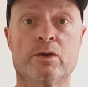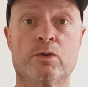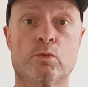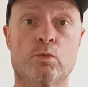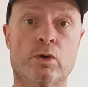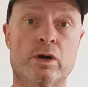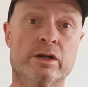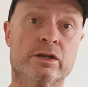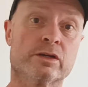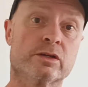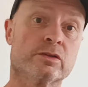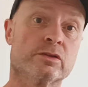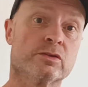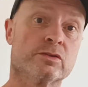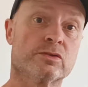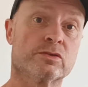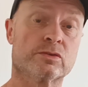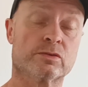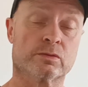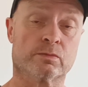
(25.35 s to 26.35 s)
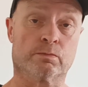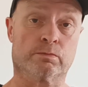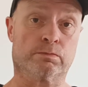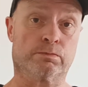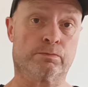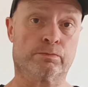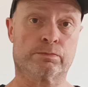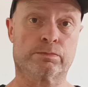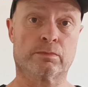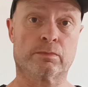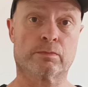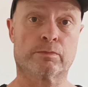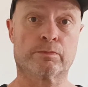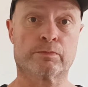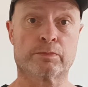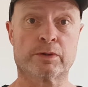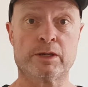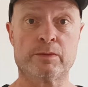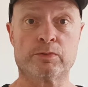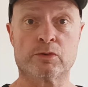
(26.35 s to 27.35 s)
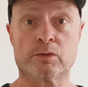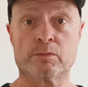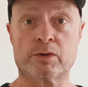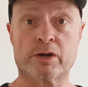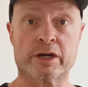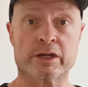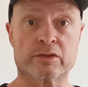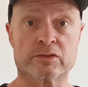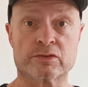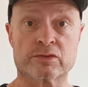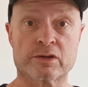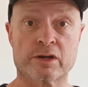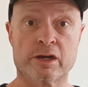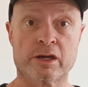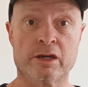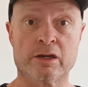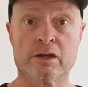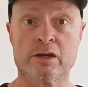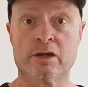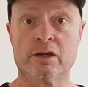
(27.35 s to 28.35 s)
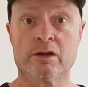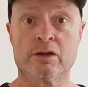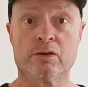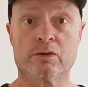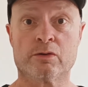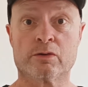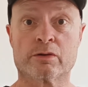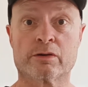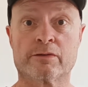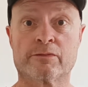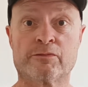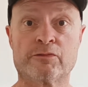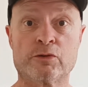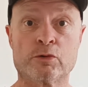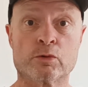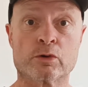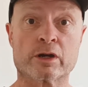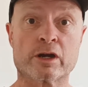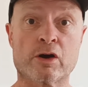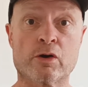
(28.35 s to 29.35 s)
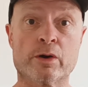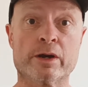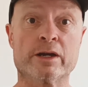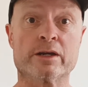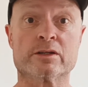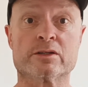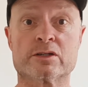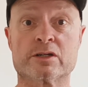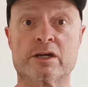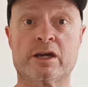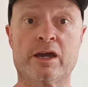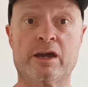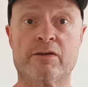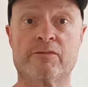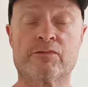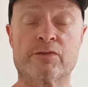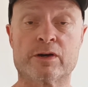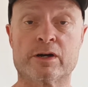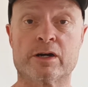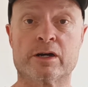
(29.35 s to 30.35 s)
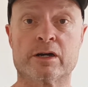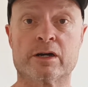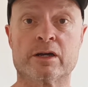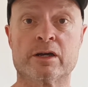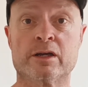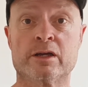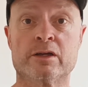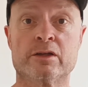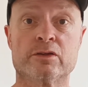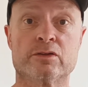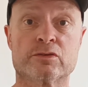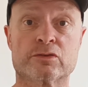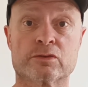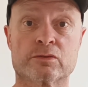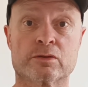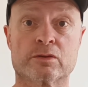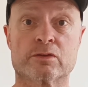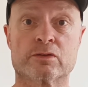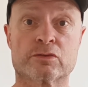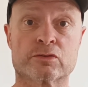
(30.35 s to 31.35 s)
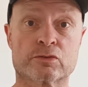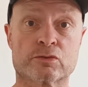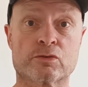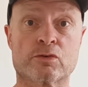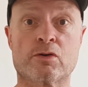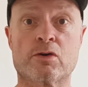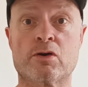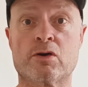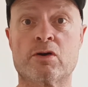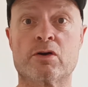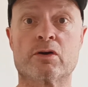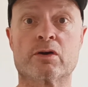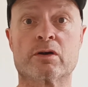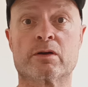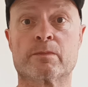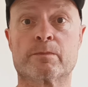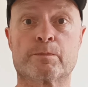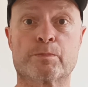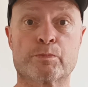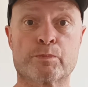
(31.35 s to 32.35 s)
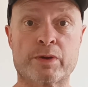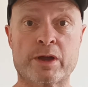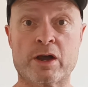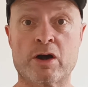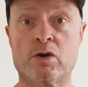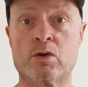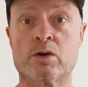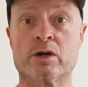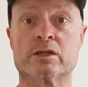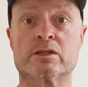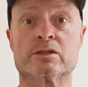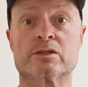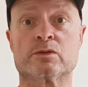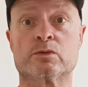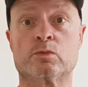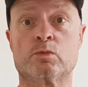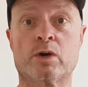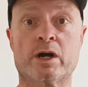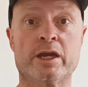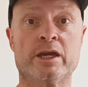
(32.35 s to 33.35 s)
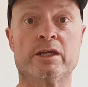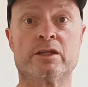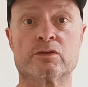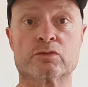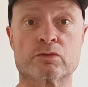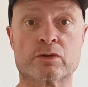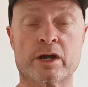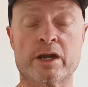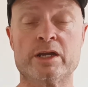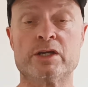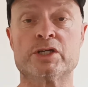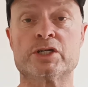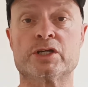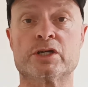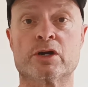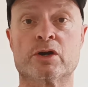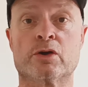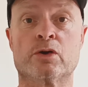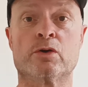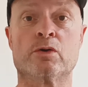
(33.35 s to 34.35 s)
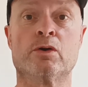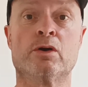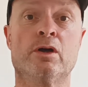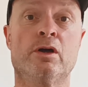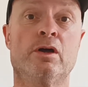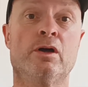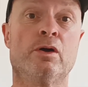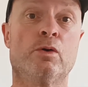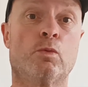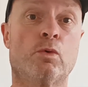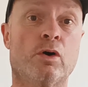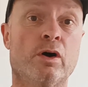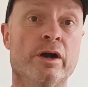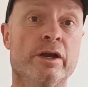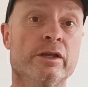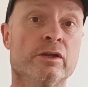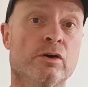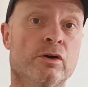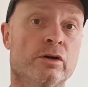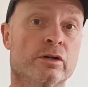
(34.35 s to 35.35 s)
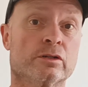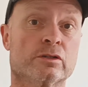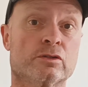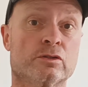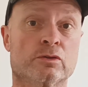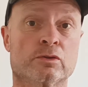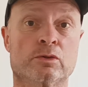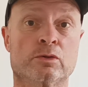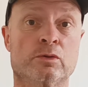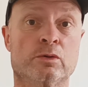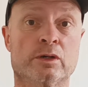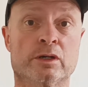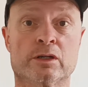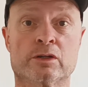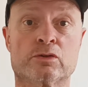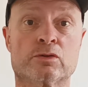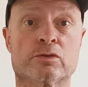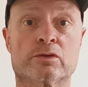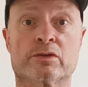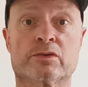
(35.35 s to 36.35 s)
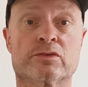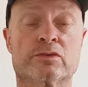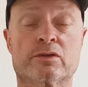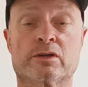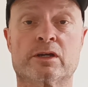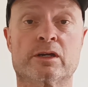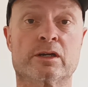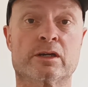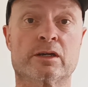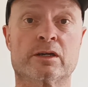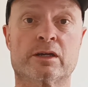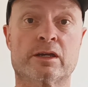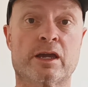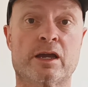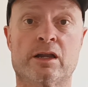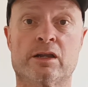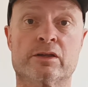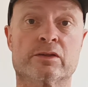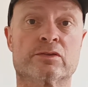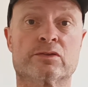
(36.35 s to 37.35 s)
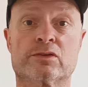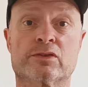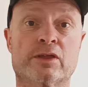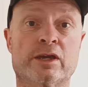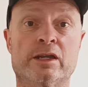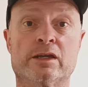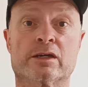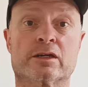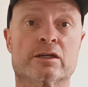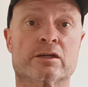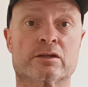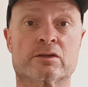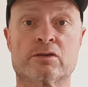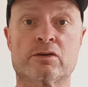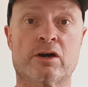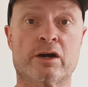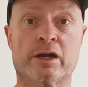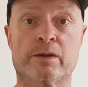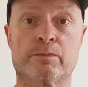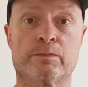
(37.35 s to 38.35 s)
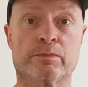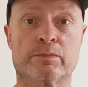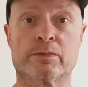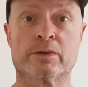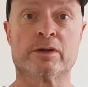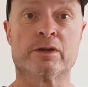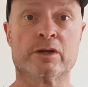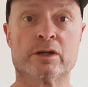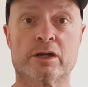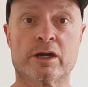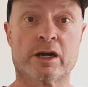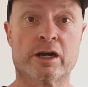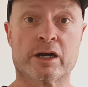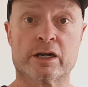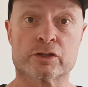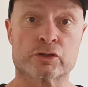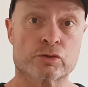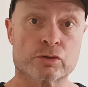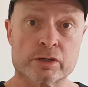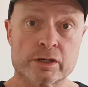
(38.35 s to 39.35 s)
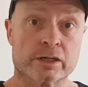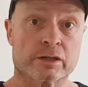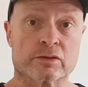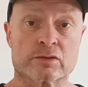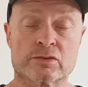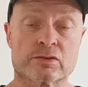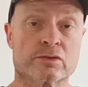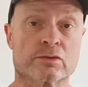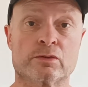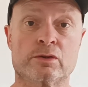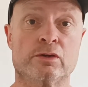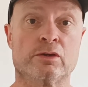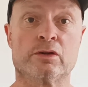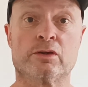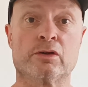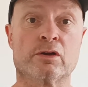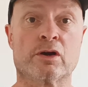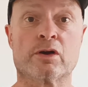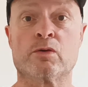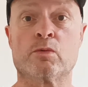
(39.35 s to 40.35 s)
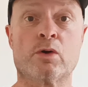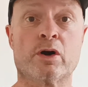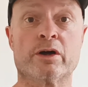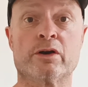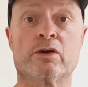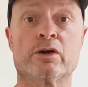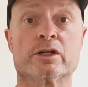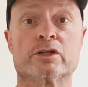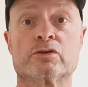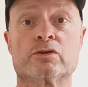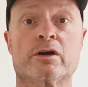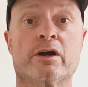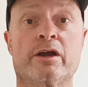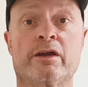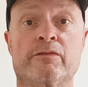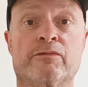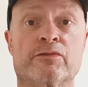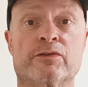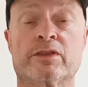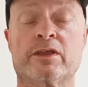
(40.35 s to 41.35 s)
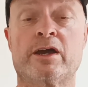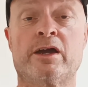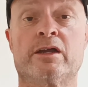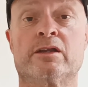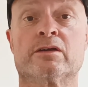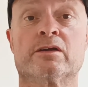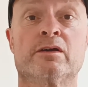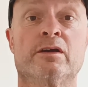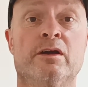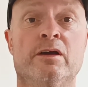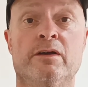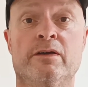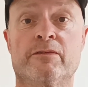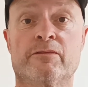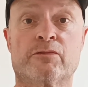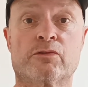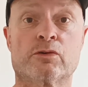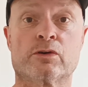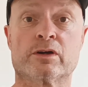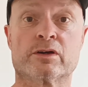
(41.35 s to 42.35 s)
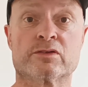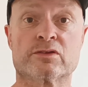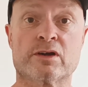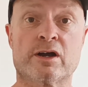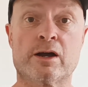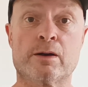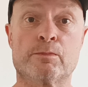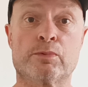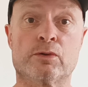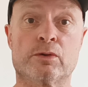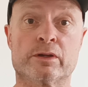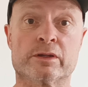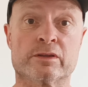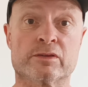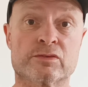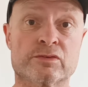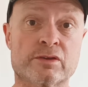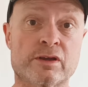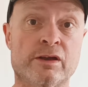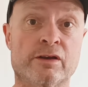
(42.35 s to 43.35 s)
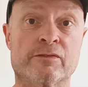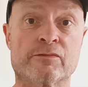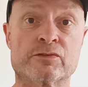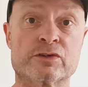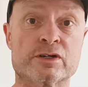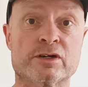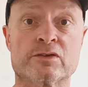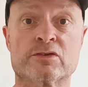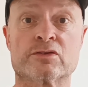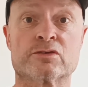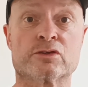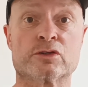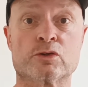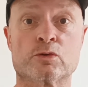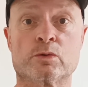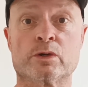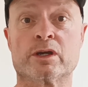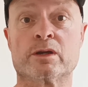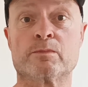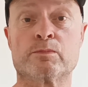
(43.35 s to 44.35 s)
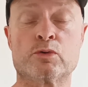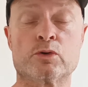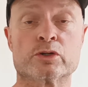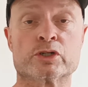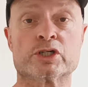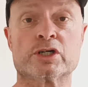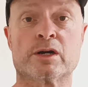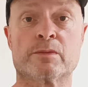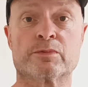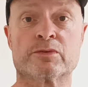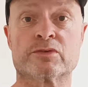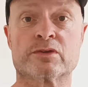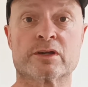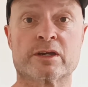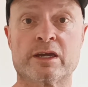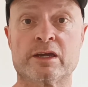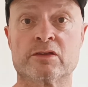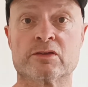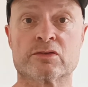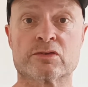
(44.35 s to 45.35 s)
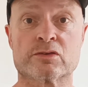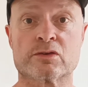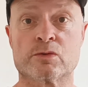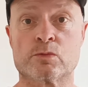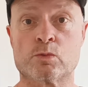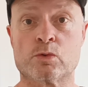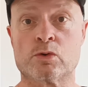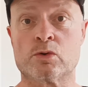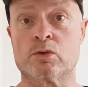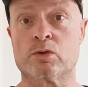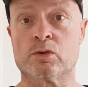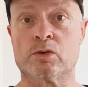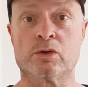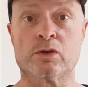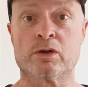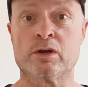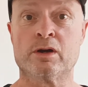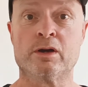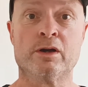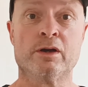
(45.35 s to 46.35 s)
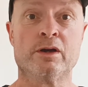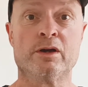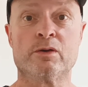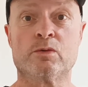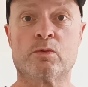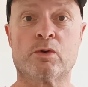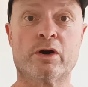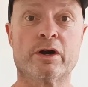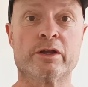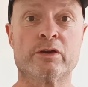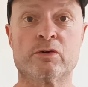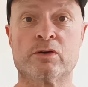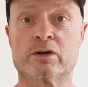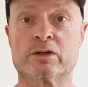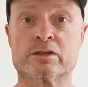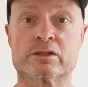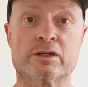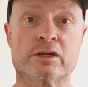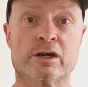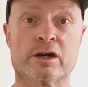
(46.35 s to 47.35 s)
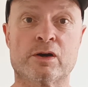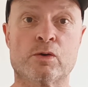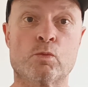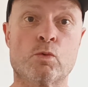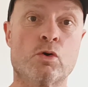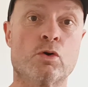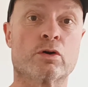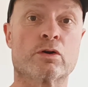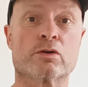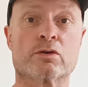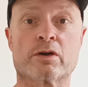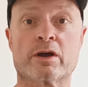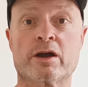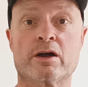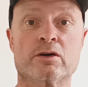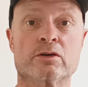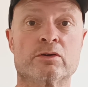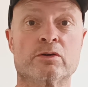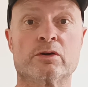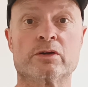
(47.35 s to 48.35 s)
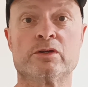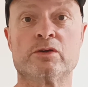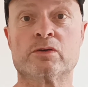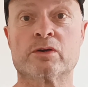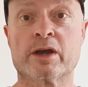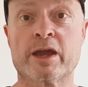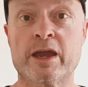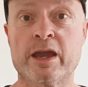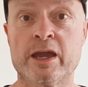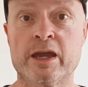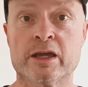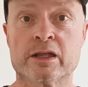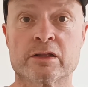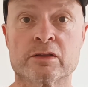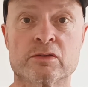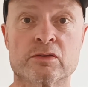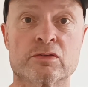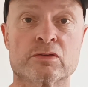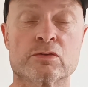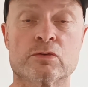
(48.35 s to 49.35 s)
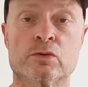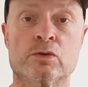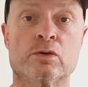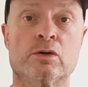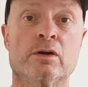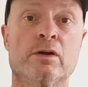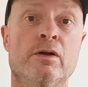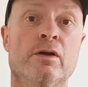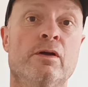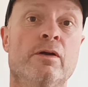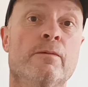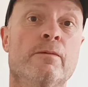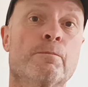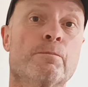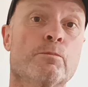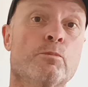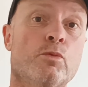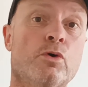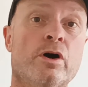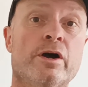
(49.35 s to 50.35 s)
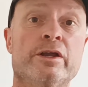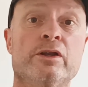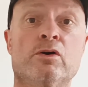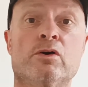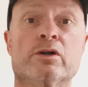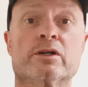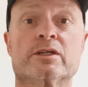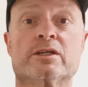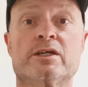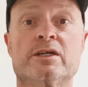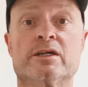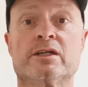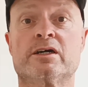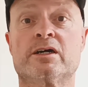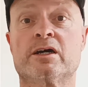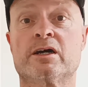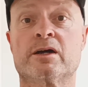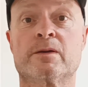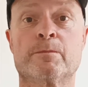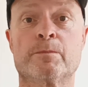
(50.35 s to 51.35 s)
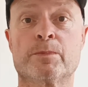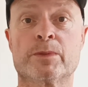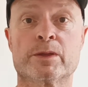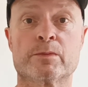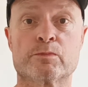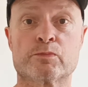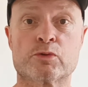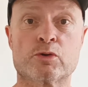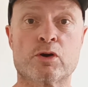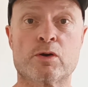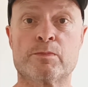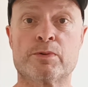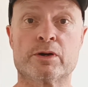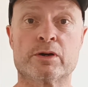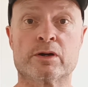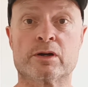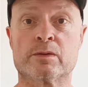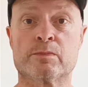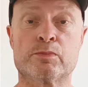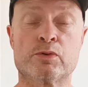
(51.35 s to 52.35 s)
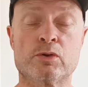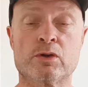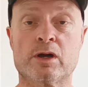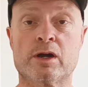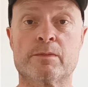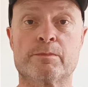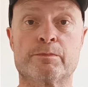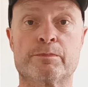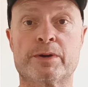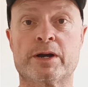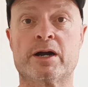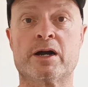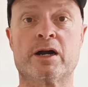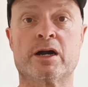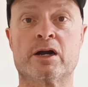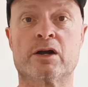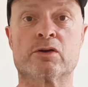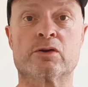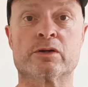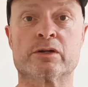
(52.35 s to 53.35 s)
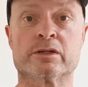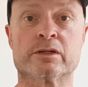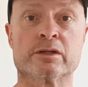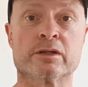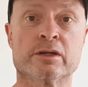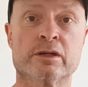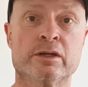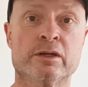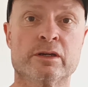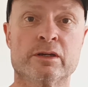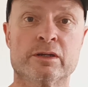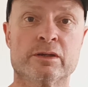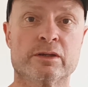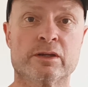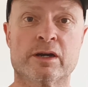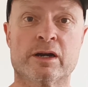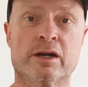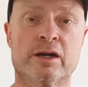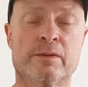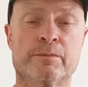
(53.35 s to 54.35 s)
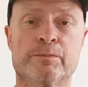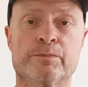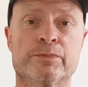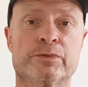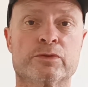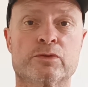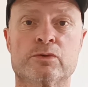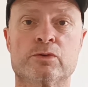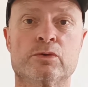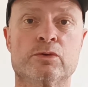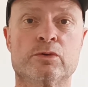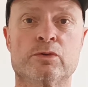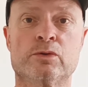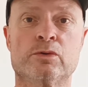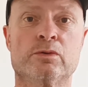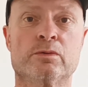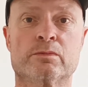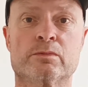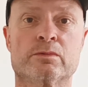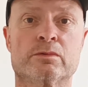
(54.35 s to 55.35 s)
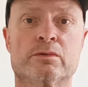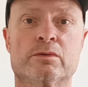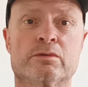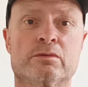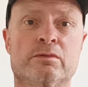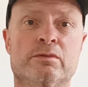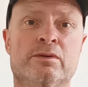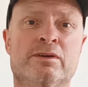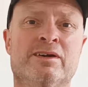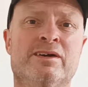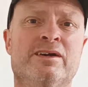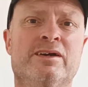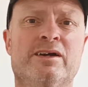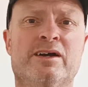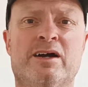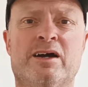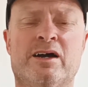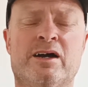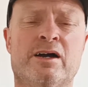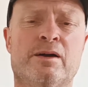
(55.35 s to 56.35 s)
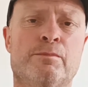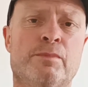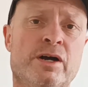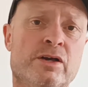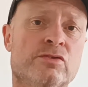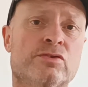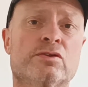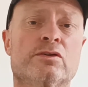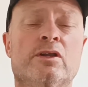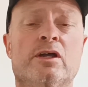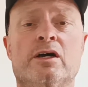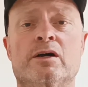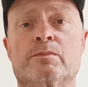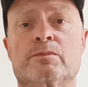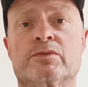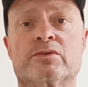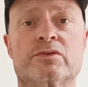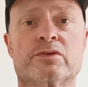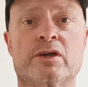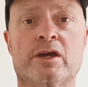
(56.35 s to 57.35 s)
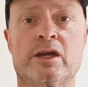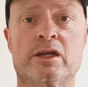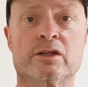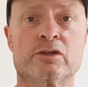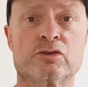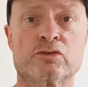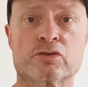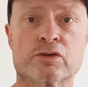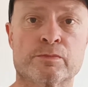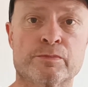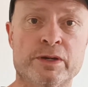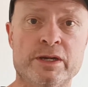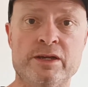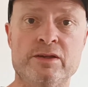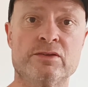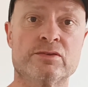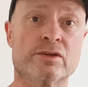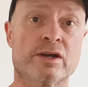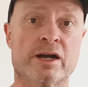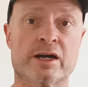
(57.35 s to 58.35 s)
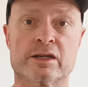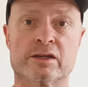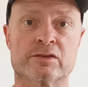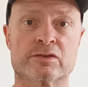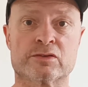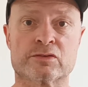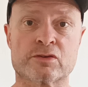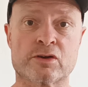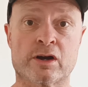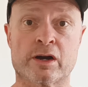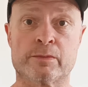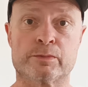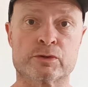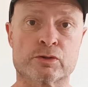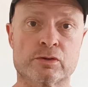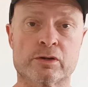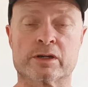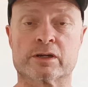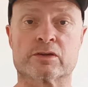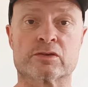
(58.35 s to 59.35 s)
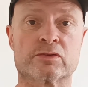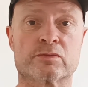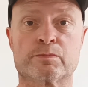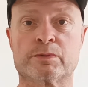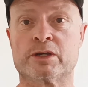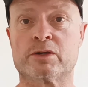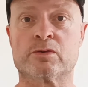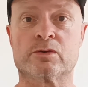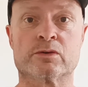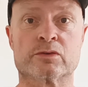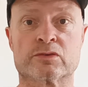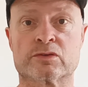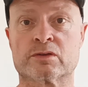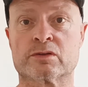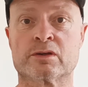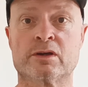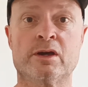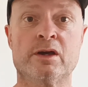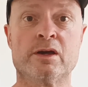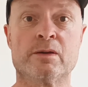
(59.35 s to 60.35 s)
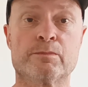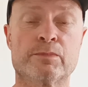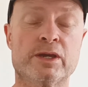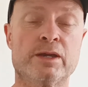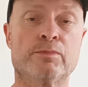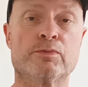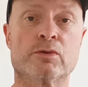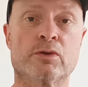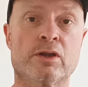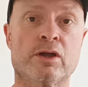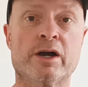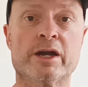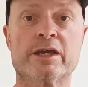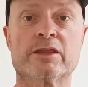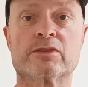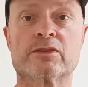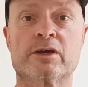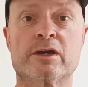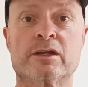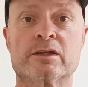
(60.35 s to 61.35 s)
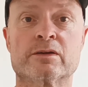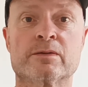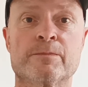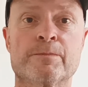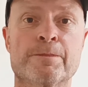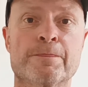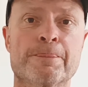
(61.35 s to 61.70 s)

One is, people might say, look, if you're going to have a strong power to weight ratio, why not do interesting calisthenic type tricks? Why not train for that? For example, instead of just doing push-ups against a wall, why not walk around on your hands? Or why not get a proper pull-up bar and do muscle ups and trapeze artist type tricks, because people like that.